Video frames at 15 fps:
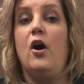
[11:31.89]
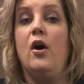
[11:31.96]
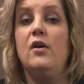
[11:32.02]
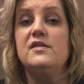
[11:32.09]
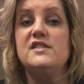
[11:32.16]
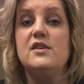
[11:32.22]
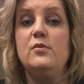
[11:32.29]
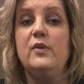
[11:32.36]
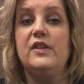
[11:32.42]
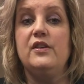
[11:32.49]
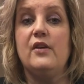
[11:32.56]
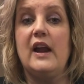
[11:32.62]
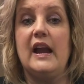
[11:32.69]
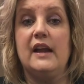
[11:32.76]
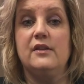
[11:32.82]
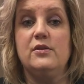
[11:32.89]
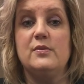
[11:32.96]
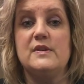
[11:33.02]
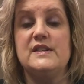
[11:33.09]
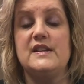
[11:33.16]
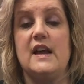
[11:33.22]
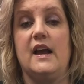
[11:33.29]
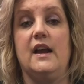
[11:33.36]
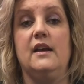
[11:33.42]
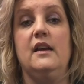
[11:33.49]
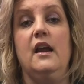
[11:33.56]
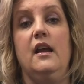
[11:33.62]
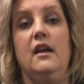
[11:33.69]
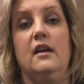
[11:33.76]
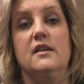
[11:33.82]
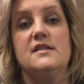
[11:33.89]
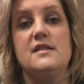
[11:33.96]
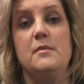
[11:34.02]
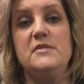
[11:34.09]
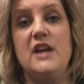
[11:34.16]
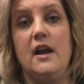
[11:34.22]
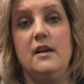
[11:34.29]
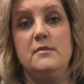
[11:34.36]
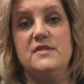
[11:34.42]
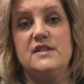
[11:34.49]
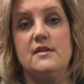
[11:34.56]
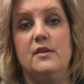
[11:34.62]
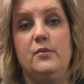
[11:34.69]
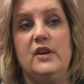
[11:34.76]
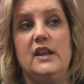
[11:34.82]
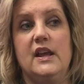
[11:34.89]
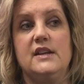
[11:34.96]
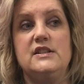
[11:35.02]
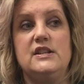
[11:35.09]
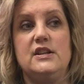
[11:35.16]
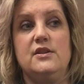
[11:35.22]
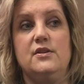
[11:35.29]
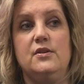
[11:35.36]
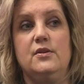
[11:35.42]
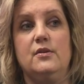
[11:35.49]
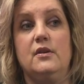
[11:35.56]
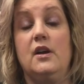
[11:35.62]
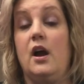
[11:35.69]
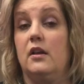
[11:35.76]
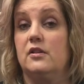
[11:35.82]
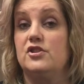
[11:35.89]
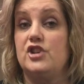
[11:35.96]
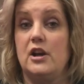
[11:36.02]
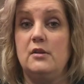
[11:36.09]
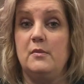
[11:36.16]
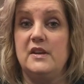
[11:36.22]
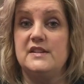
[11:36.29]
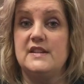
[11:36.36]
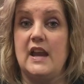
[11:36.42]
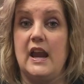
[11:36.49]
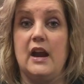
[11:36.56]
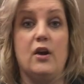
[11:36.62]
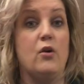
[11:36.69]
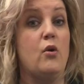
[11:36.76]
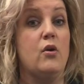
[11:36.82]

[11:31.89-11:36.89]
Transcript: Also with your anthracite, sometimes we like to color gentlemen's hair,